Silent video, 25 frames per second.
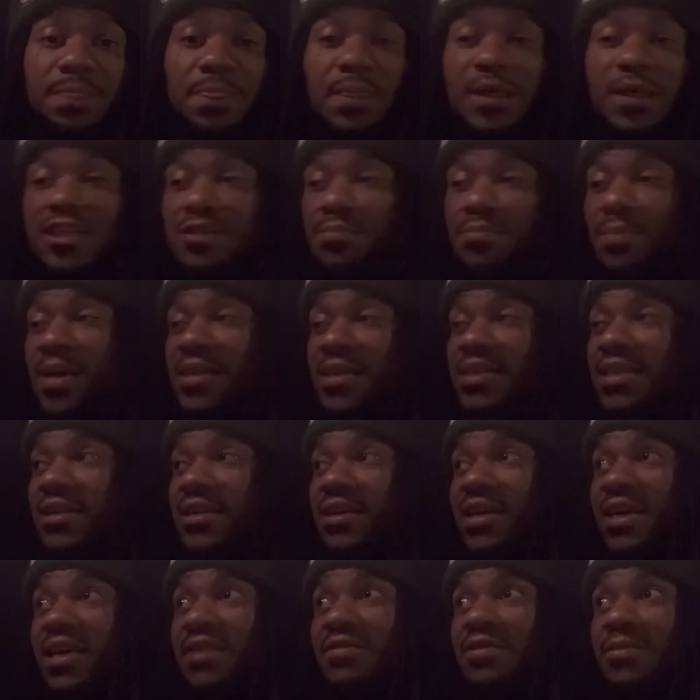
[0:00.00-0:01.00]

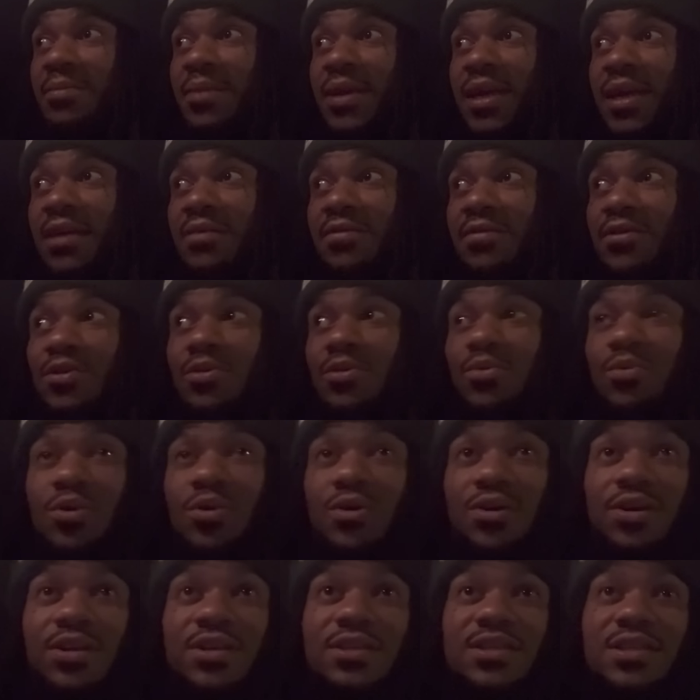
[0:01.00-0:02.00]
Especially if he been giving you
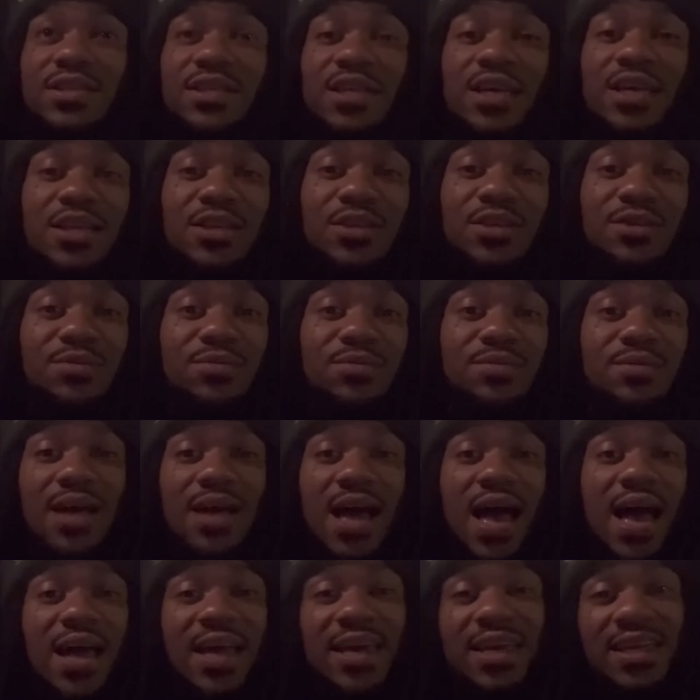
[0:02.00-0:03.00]
warnings and telling you,
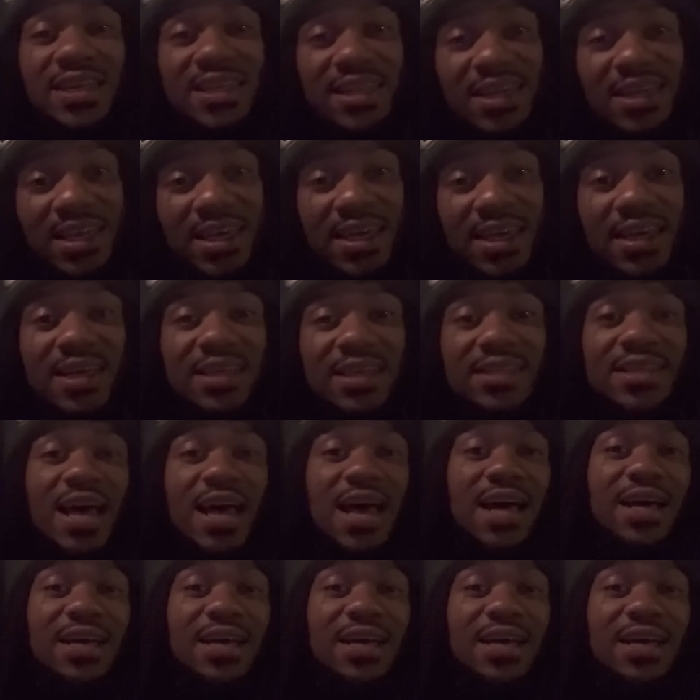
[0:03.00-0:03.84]
I kill the kids,